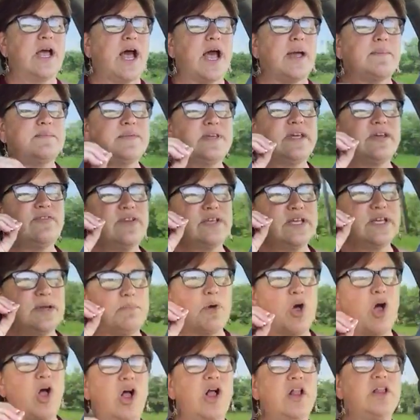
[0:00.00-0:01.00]
I'm giving
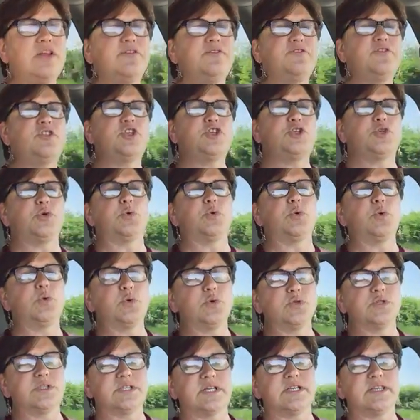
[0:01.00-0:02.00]
them all of the
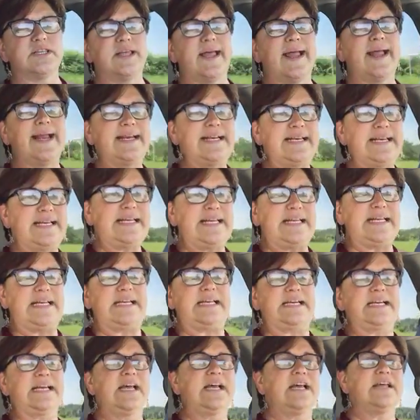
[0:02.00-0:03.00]
tools that they
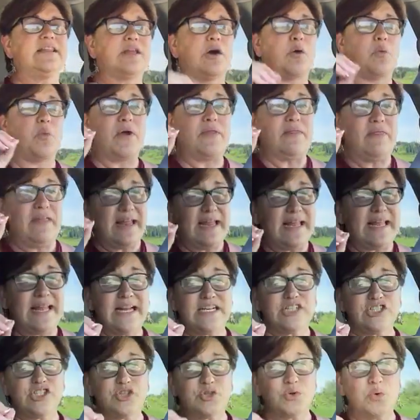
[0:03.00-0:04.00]
need that when they
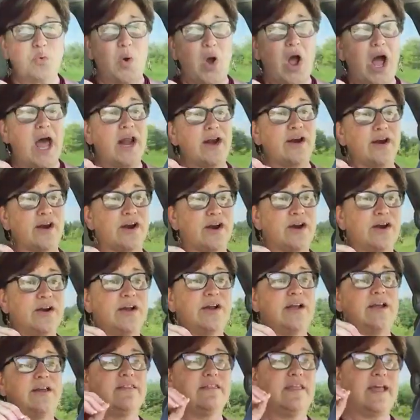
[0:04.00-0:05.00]
get to the water,
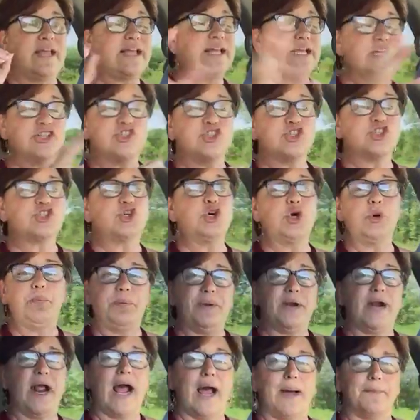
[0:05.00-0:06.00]
they can
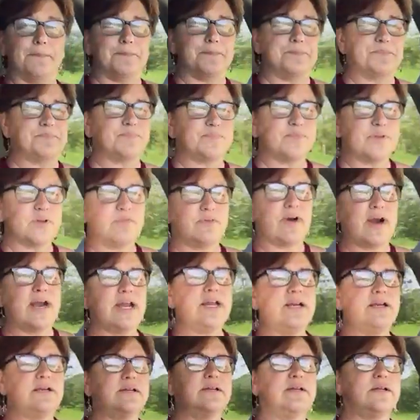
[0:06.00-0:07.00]
scoop it up,
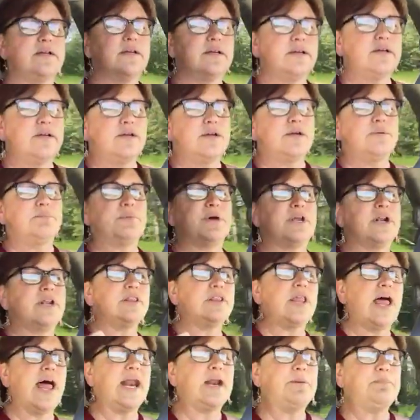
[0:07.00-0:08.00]
right? But a
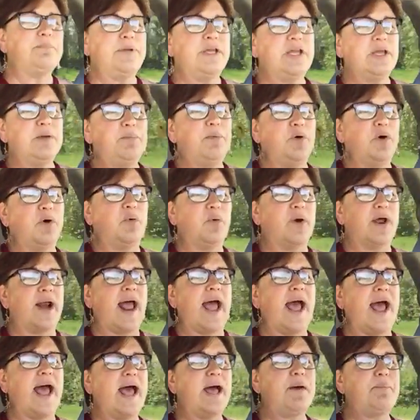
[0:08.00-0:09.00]
lot of people, what
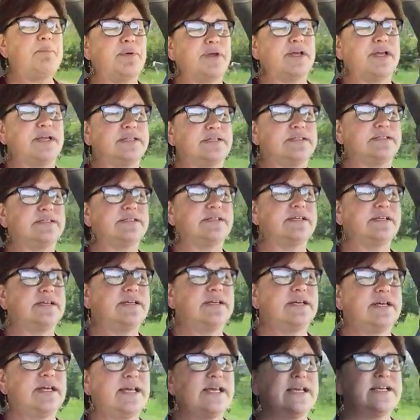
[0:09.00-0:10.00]
happens
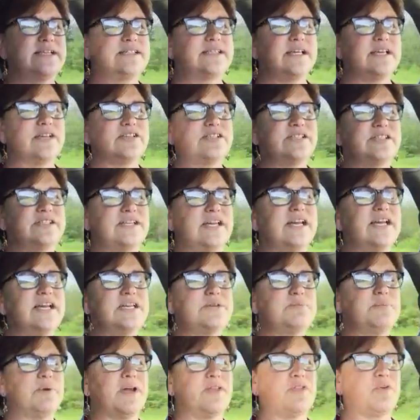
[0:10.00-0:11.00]
is they'll
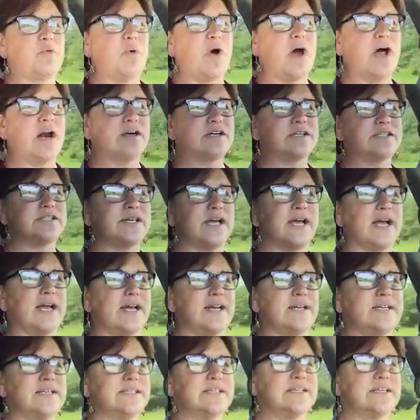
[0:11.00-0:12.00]
stand by the
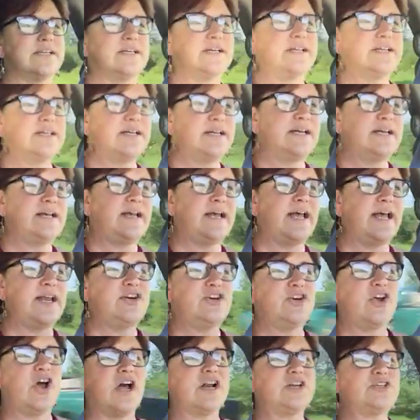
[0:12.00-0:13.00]
waterside
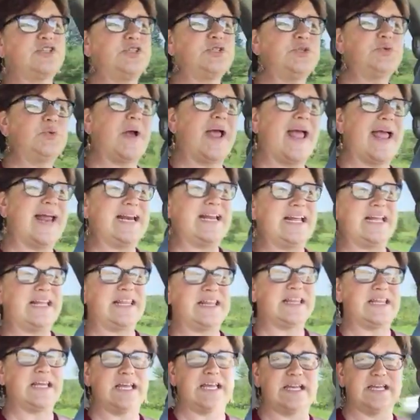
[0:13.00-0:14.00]
and not do
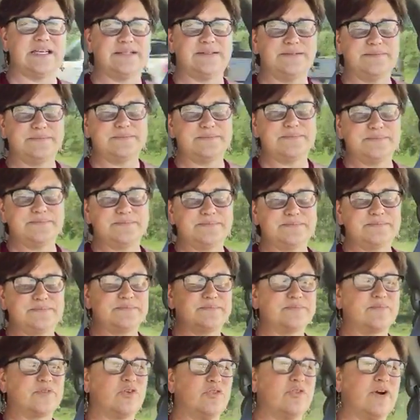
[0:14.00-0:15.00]

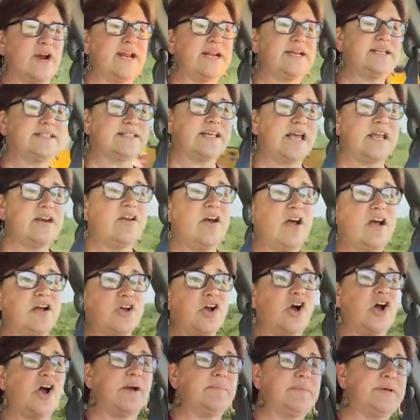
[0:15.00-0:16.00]
anything, right? Is that not
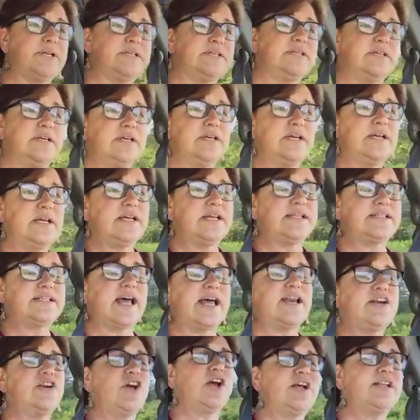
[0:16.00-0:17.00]
common? Is
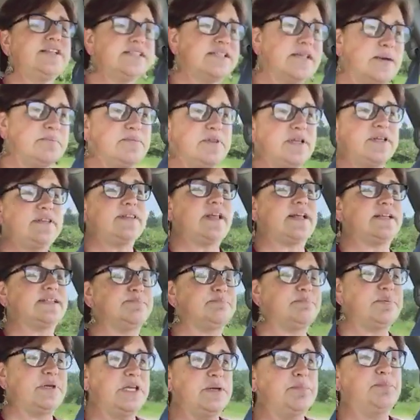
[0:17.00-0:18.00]
that not something
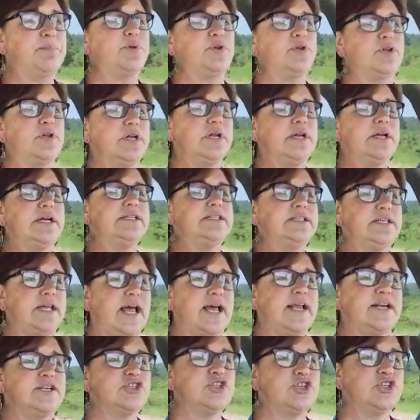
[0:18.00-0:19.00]
that people
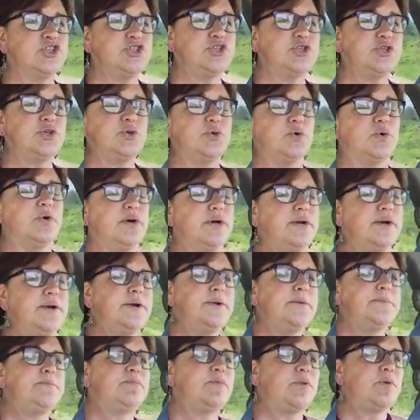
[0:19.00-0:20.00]
tend to do?
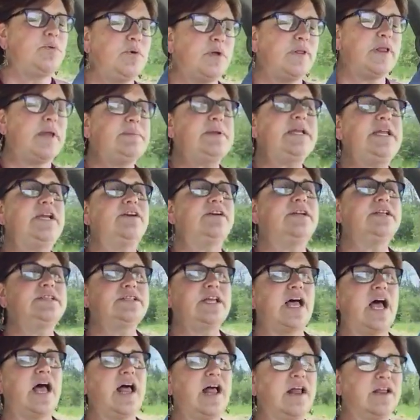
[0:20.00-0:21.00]
Well, I'm here to
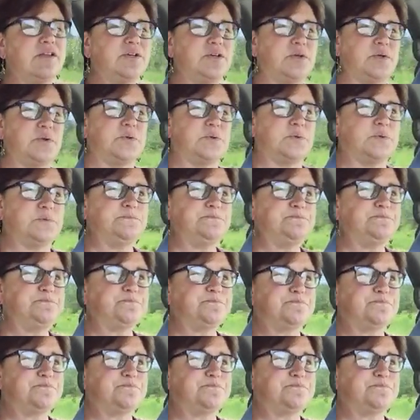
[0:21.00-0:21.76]
tell you